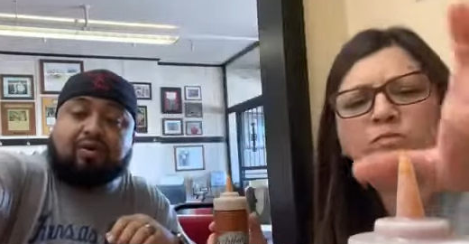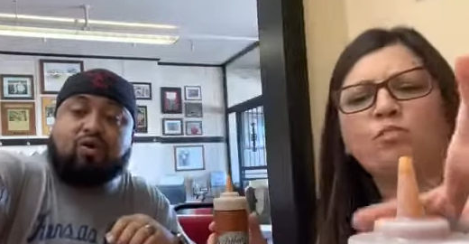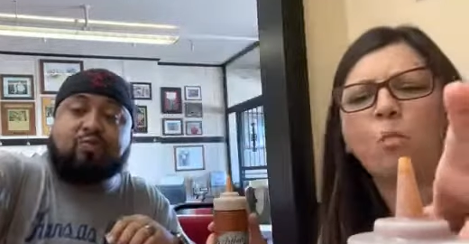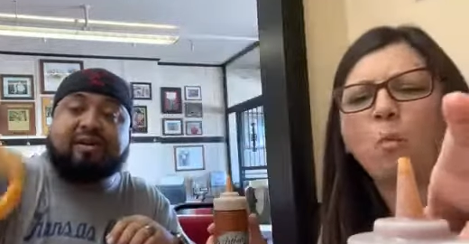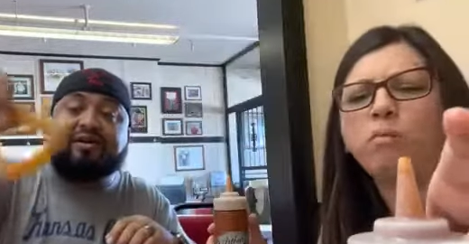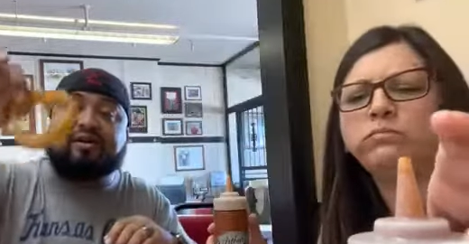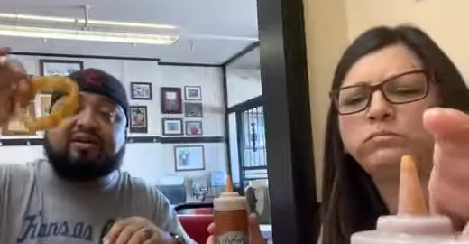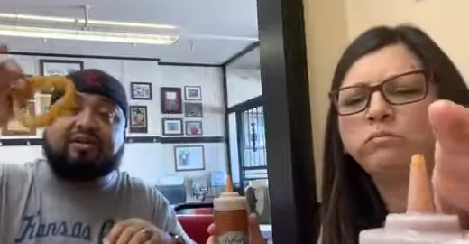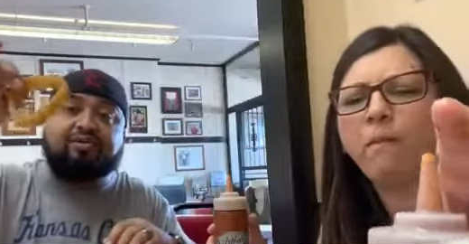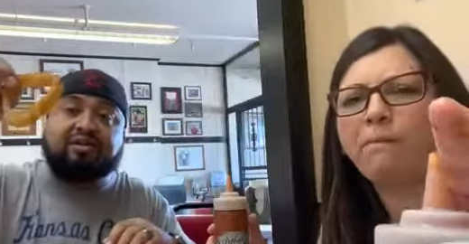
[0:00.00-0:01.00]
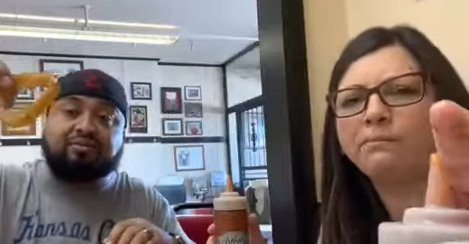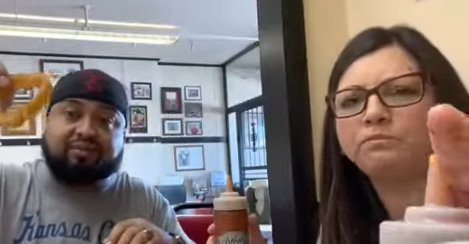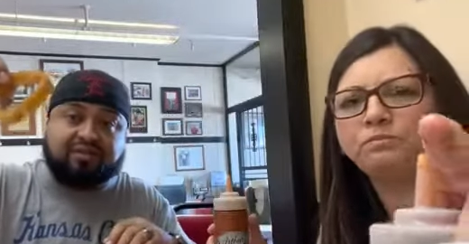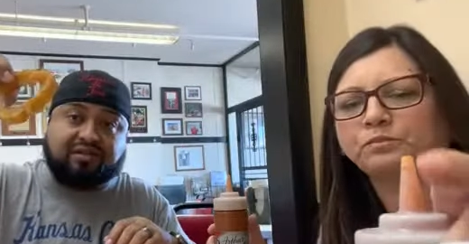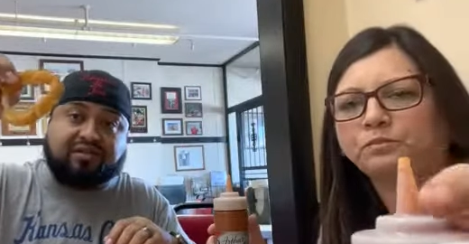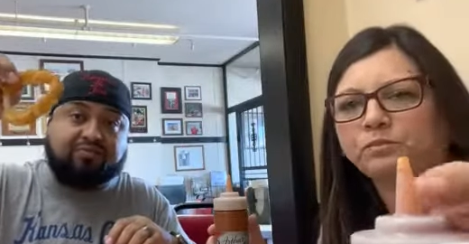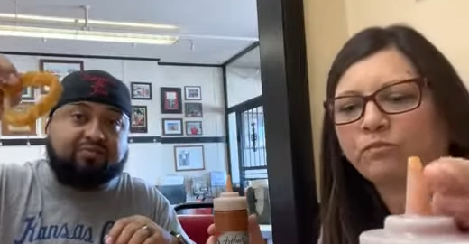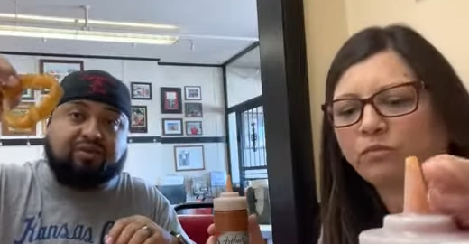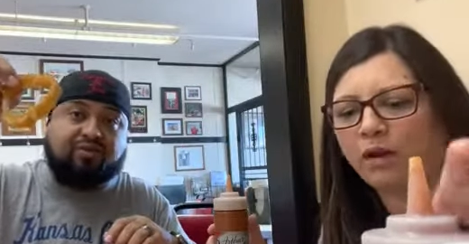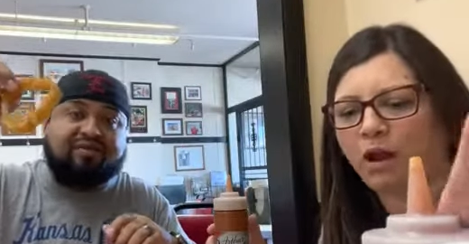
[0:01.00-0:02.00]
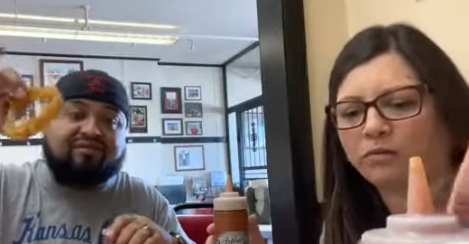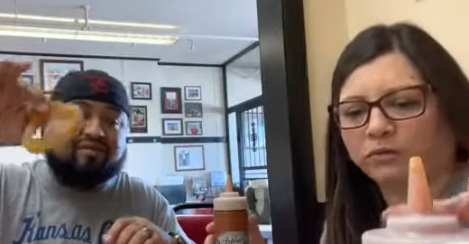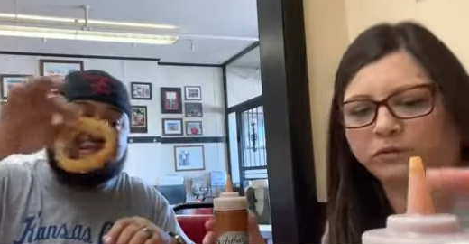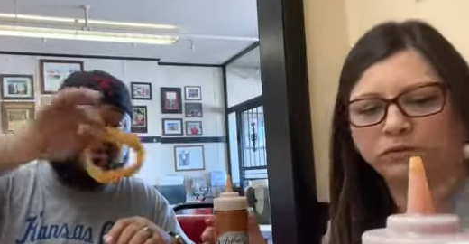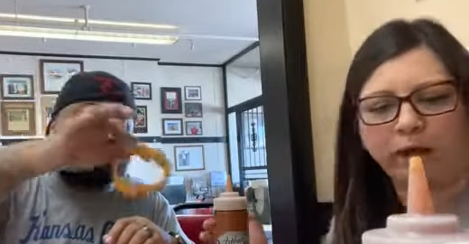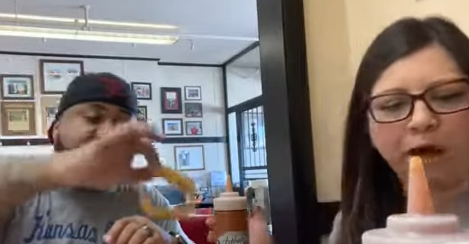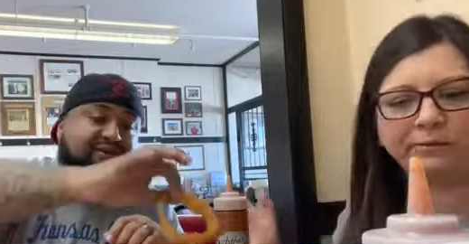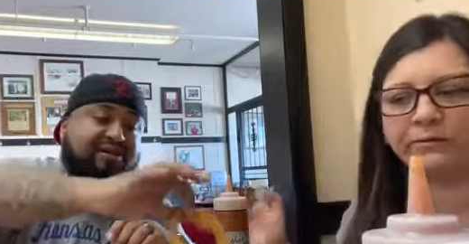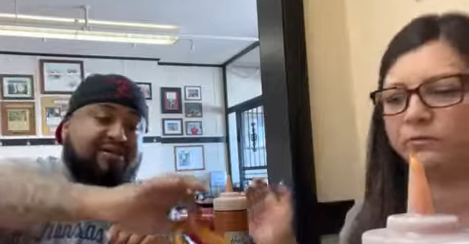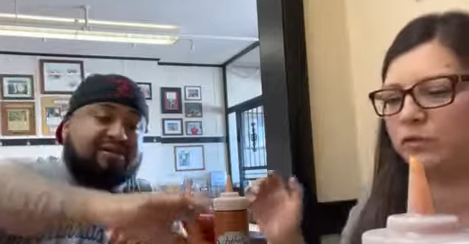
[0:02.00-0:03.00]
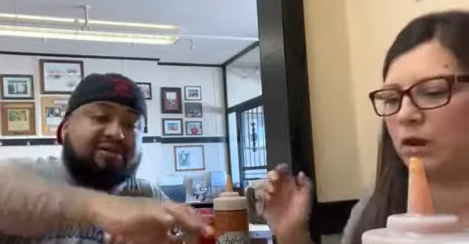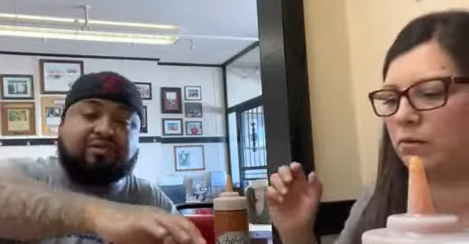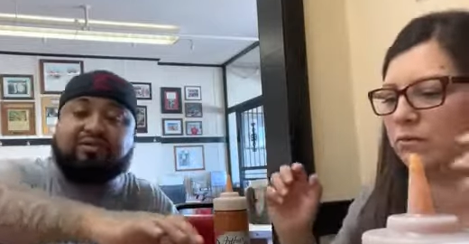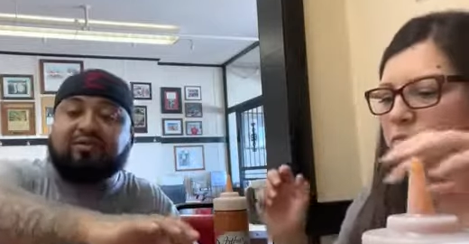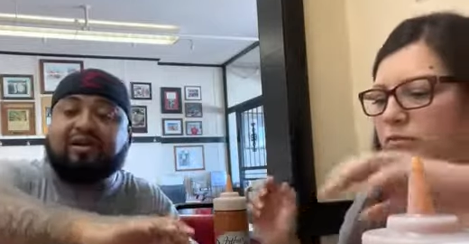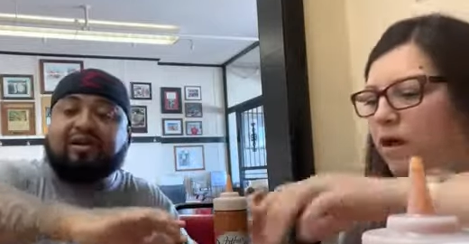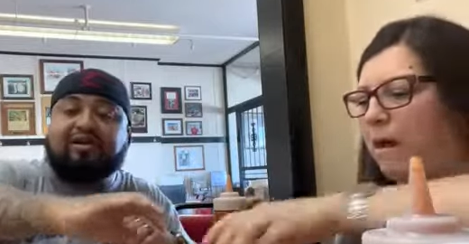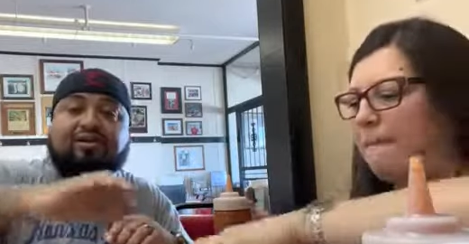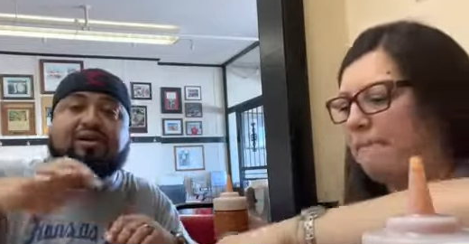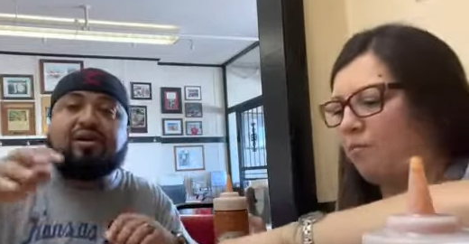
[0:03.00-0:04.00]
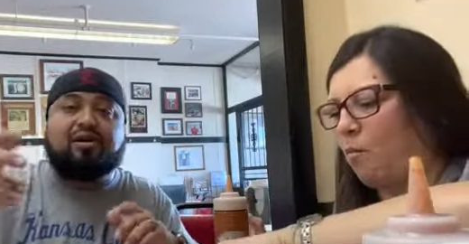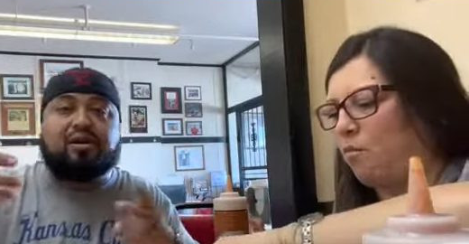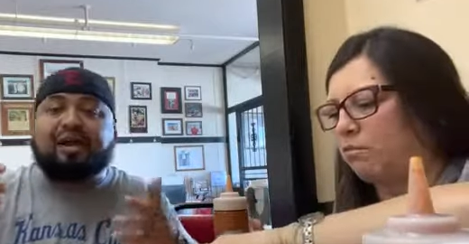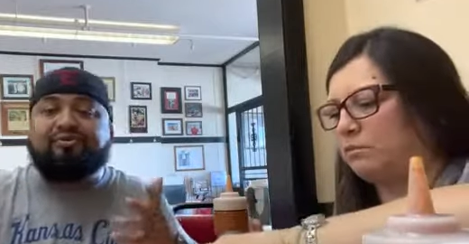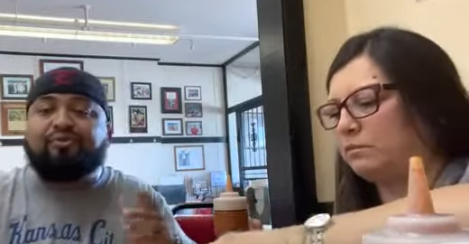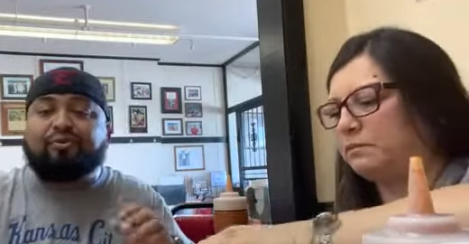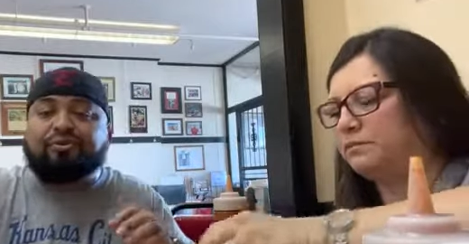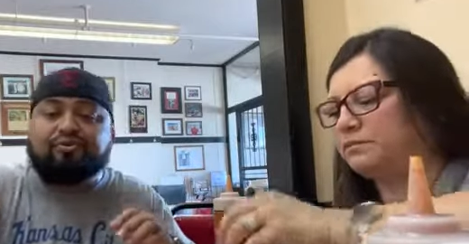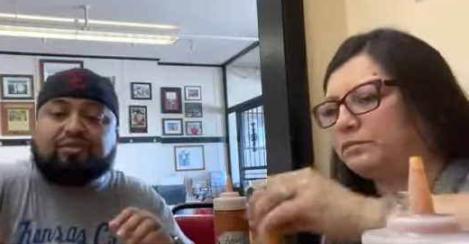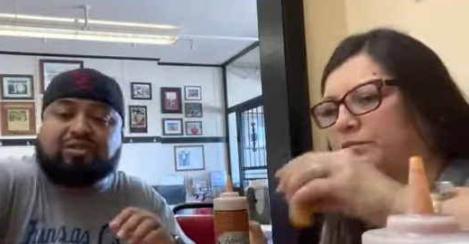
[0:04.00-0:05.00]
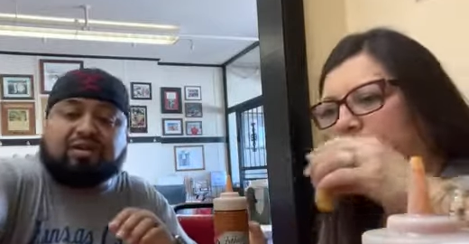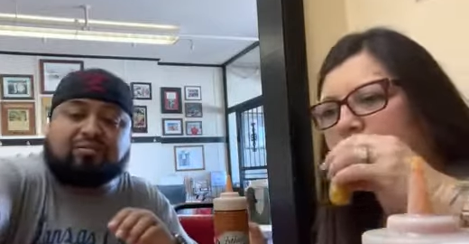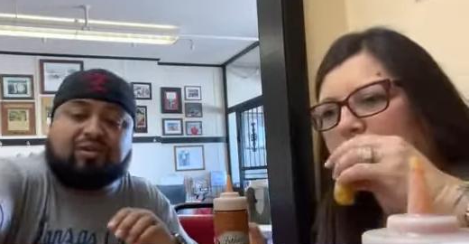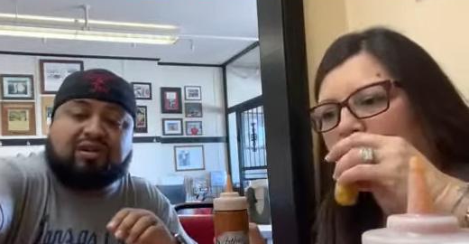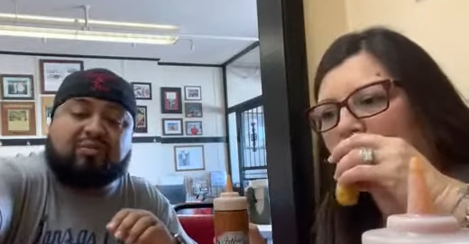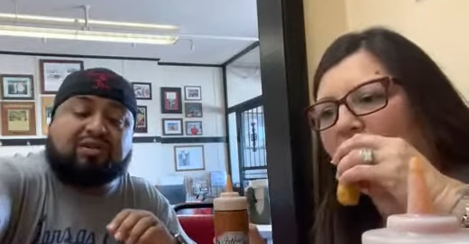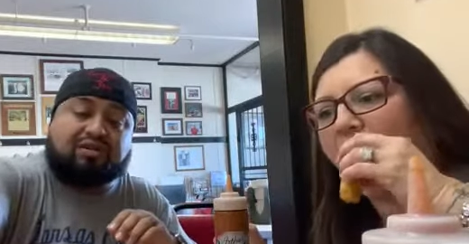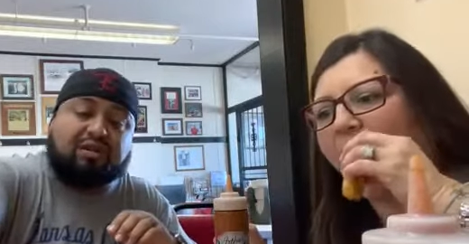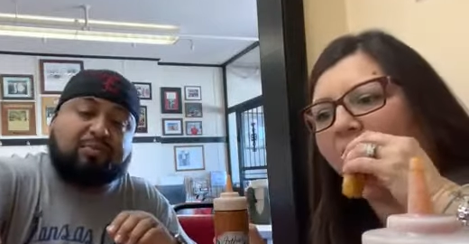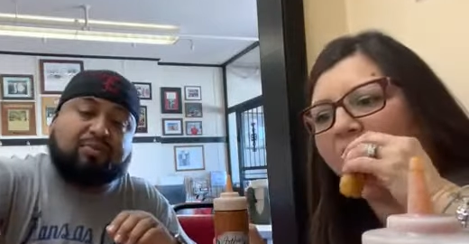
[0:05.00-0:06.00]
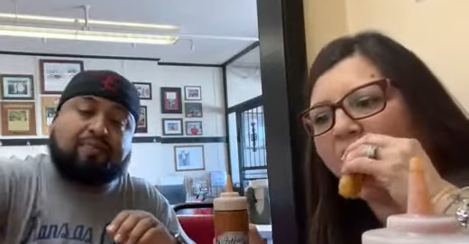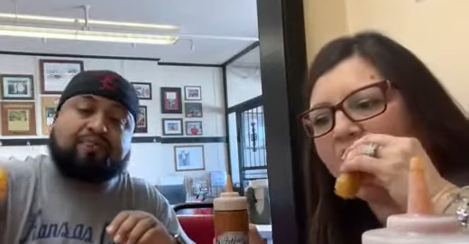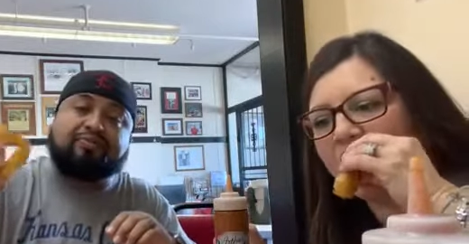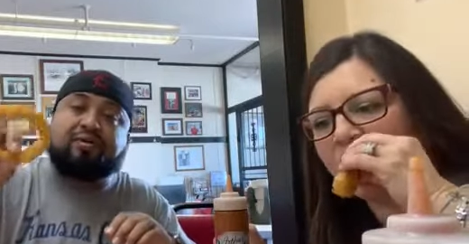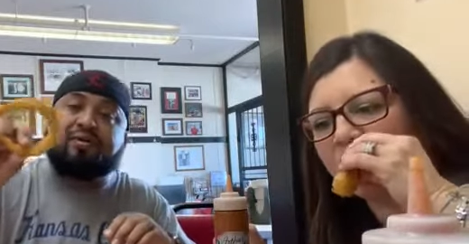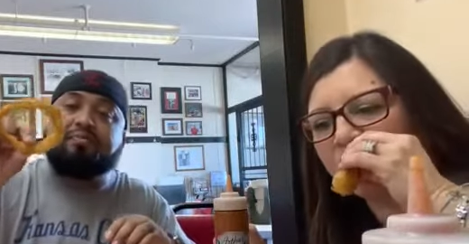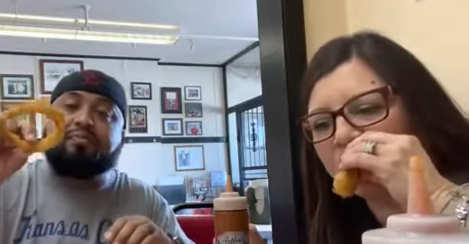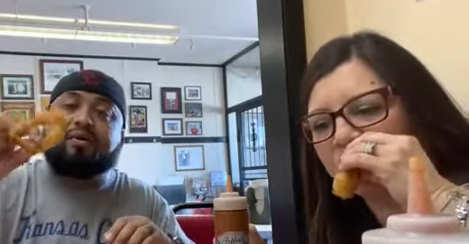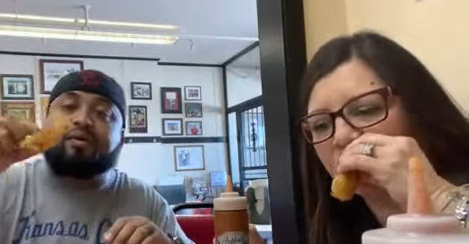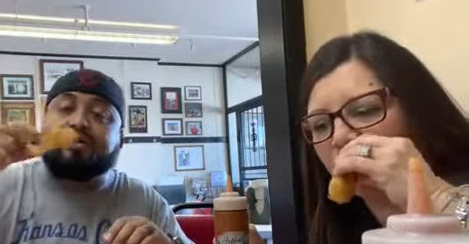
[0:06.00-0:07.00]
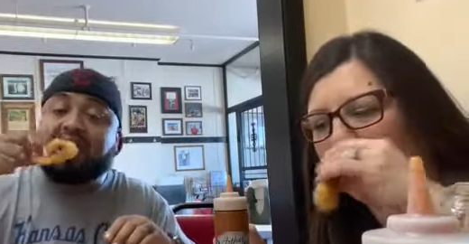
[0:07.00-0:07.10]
Speaker 1: homemade onion rings because the wife loves onion rings. Yeah. So I got her a half order, which comes only with a couple, but.